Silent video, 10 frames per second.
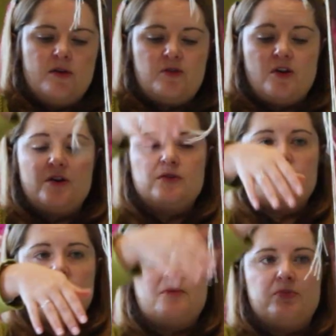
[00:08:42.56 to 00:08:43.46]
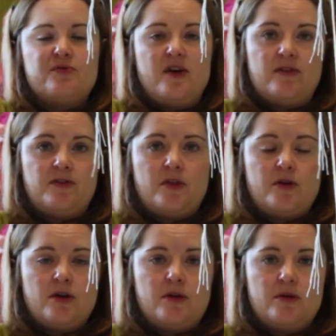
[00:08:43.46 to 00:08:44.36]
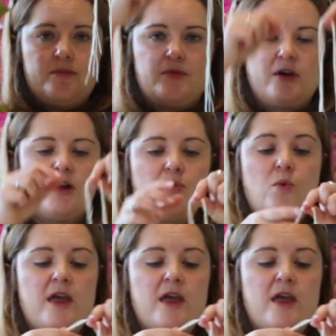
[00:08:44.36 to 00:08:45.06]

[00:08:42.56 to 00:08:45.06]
so that it prevents the kind of